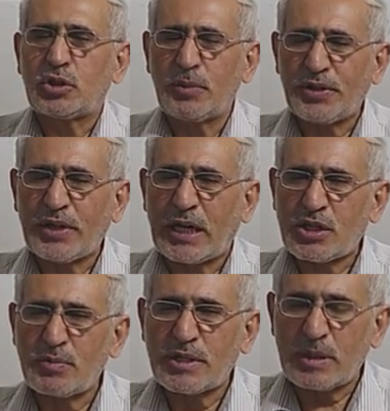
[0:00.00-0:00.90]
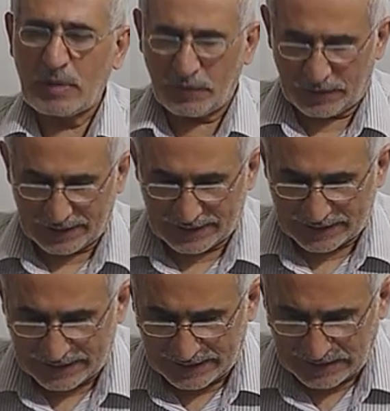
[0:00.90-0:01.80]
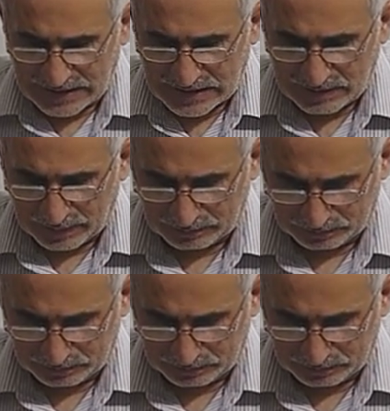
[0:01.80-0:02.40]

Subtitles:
geometric isomerism of alkenes,